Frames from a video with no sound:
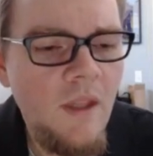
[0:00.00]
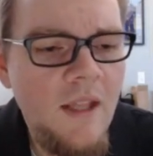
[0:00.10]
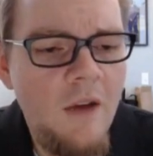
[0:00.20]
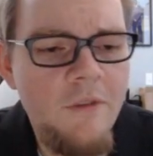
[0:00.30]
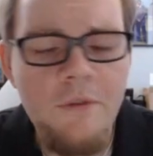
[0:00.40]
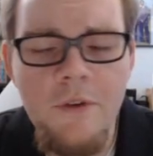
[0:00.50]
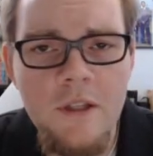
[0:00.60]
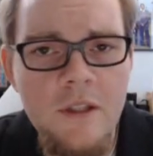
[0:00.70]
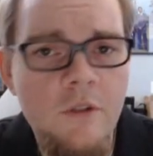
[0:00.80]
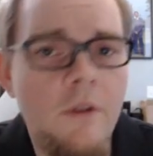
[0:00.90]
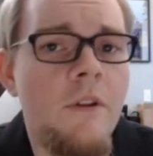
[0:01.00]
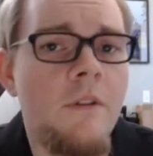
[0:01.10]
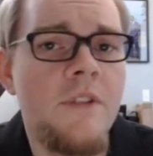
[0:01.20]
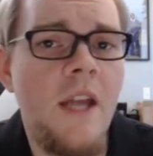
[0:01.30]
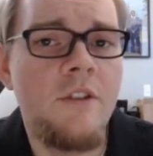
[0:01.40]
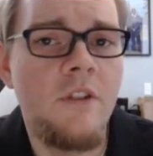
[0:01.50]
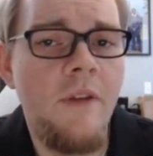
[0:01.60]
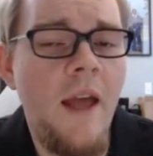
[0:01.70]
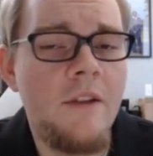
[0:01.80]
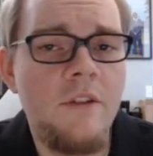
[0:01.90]
Now if you forget the derivative of tangent
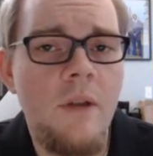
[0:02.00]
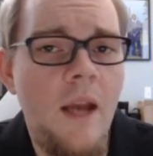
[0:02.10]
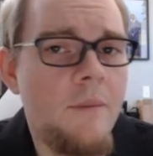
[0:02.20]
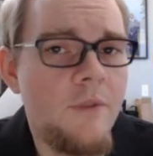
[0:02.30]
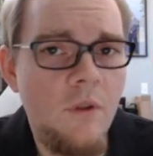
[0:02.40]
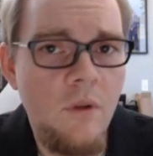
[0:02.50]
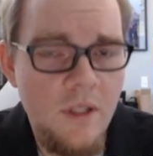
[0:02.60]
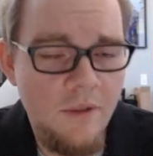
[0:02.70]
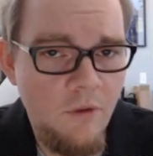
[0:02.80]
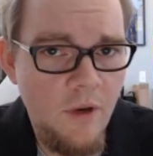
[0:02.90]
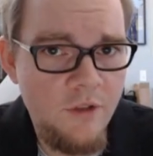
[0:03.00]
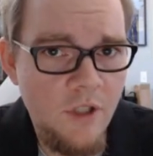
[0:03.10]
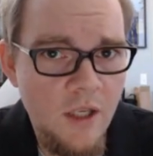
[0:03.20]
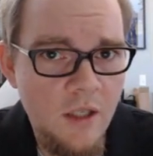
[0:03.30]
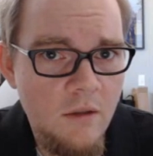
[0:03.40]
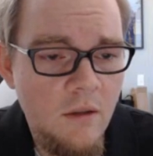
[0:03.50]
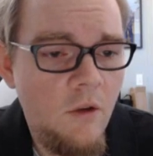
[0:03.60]
of x, you could absolutely differentiate it